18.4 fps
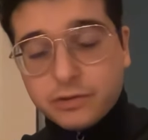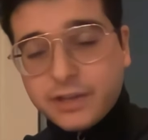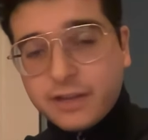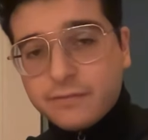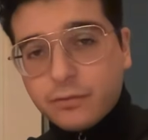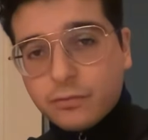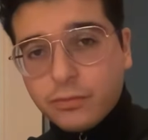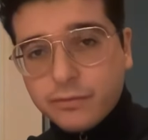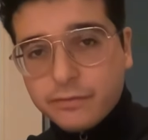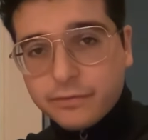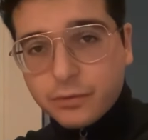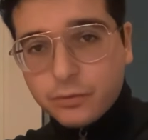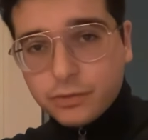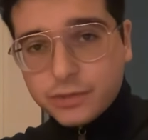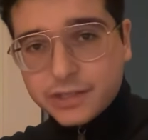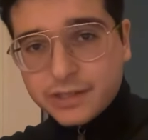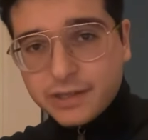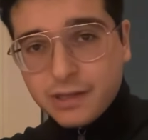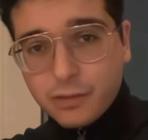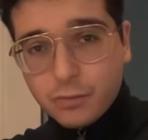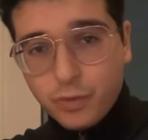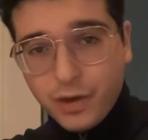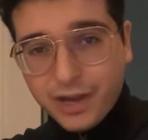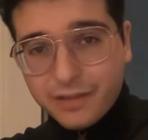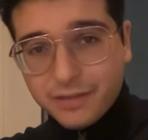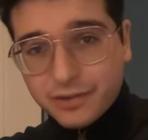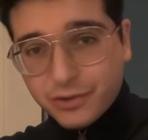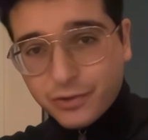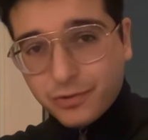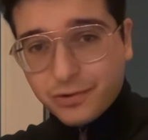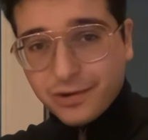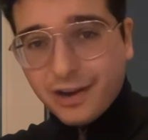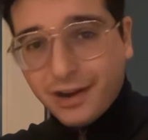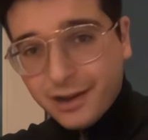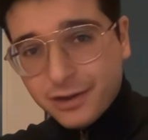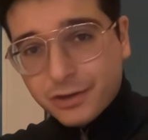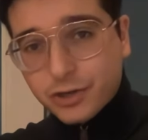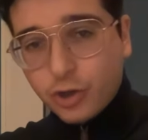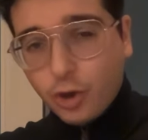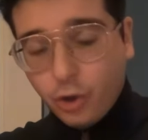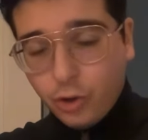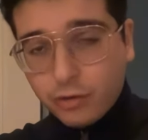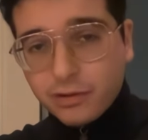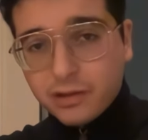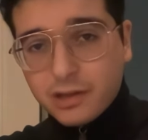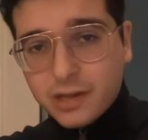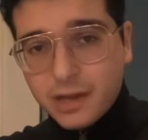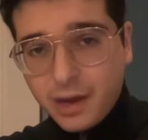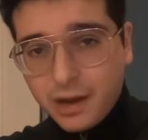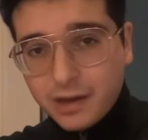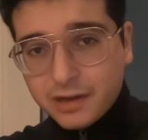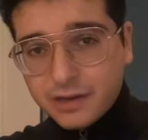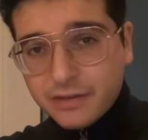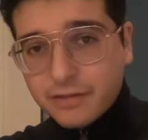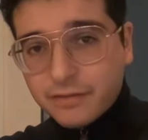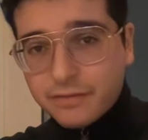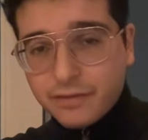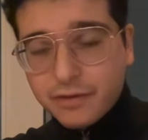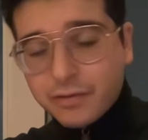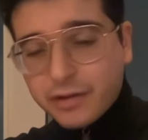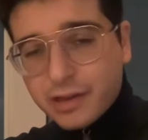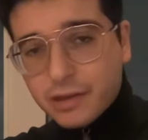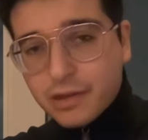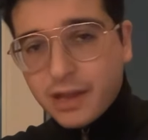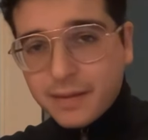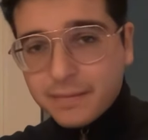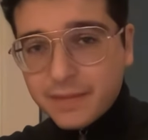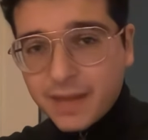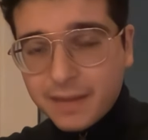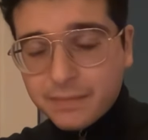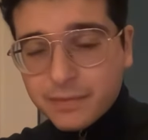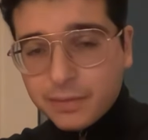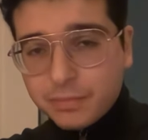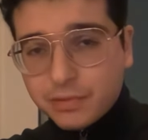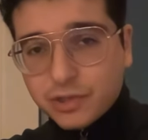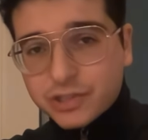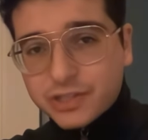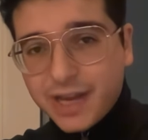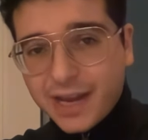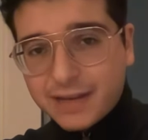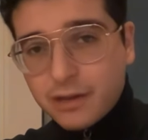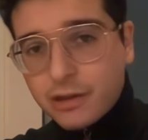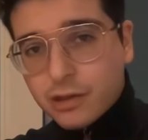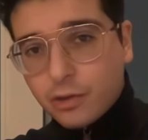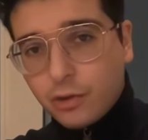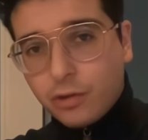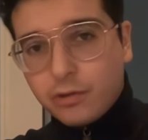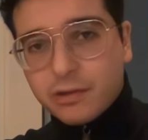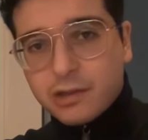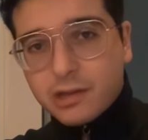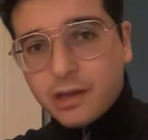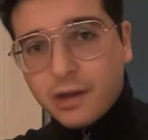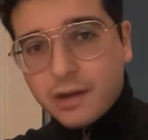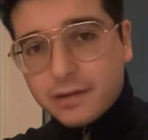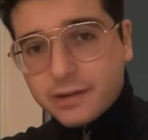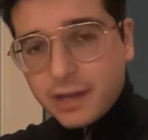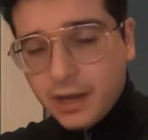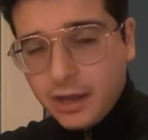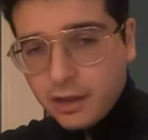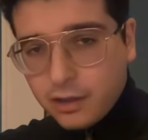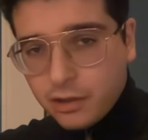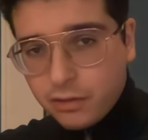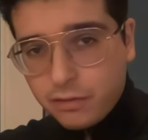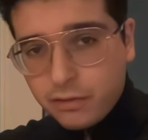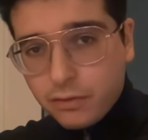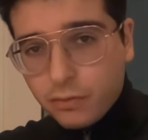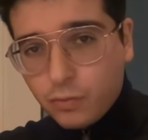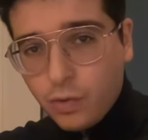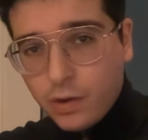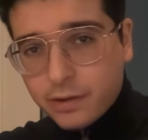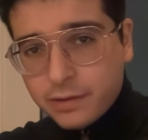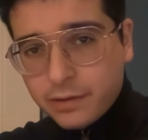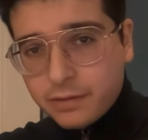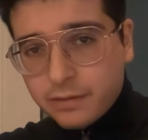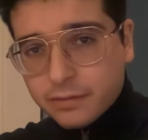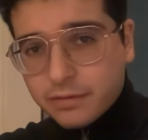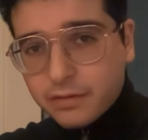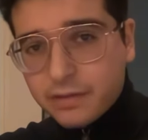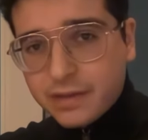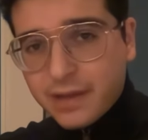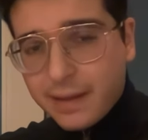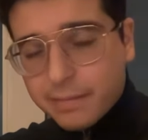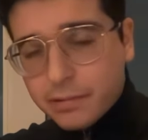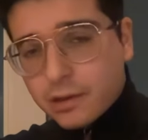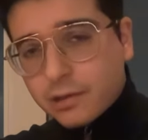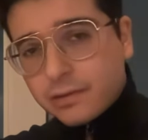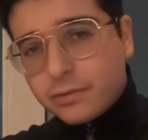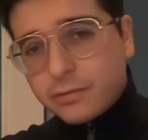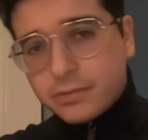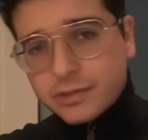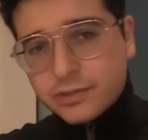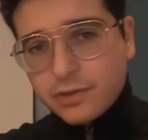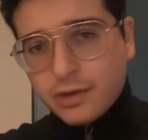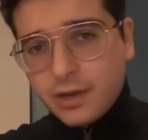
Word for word: never refute is why the Quran calls God the very same name the Plotinus calls God, the One, the Absolute.